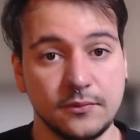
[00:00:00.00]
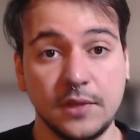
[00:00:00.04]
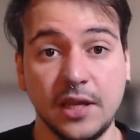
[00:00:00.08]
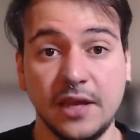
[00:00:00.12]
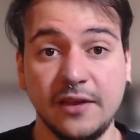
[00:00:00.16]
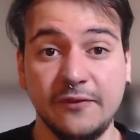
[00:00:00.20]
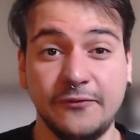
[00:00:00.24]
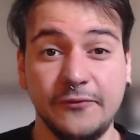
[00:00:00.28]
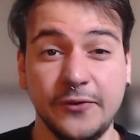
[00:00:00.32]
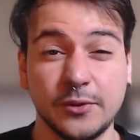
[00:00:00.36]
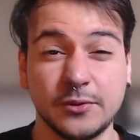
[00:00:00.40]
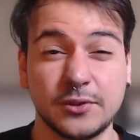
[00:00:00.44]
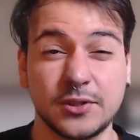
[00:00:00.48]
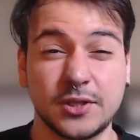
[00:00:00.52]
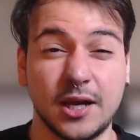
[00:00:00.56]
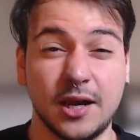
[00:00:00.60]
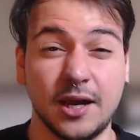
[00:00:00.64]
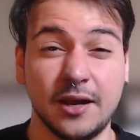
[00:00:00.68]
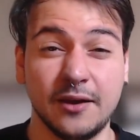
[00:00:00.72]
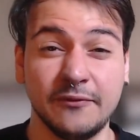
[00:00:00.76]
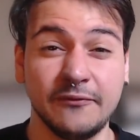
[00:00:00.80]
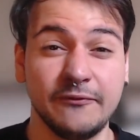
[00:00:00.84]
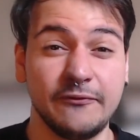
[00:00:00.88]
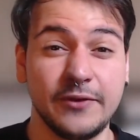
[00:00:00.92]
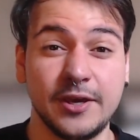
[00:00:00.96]
It feels
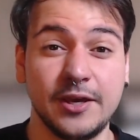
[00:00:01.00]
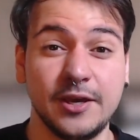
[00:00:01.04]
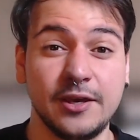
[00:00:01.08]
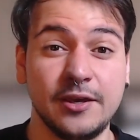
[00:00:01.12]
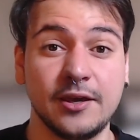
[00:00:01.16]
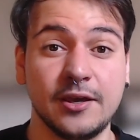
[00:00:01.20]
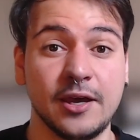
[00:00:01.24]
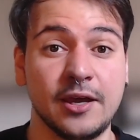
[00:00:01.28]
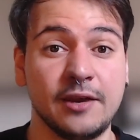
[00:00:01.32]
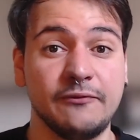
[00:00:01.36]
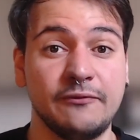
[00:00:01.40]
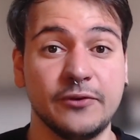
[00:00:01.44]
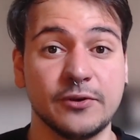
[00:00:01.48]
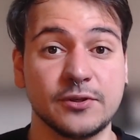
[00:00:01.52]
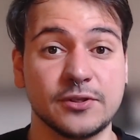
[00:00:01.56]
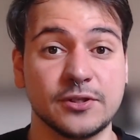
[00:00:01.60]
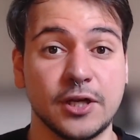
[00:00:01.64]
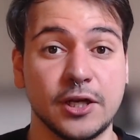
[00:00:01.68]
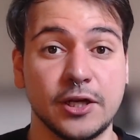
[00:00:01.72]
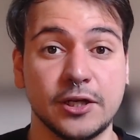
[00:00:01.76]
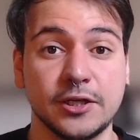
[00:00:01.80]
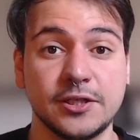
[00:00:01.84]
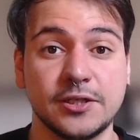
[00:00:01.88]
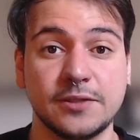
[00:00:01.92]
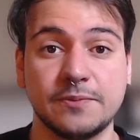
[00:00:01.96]
comfy and it feels
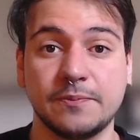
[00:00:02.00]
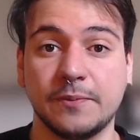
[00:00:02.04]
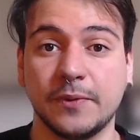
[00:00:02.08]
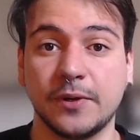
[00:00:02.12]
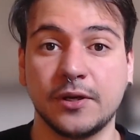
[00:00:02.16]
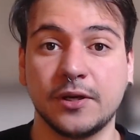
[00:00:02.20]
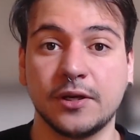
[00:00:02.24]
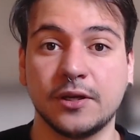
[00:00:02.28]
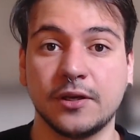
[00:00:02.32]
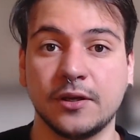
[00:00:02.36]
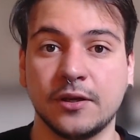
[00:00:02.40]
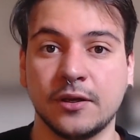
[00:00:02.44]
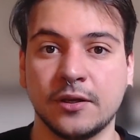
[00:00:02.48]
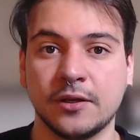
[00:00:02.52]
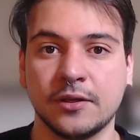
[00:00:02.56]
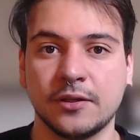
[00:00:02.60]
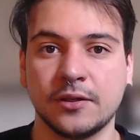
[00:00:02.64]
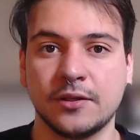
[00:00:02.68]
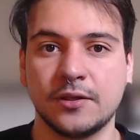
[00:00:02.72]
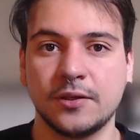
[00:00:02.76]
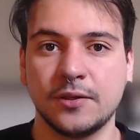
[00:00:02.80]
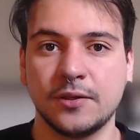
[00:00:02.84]
nice, but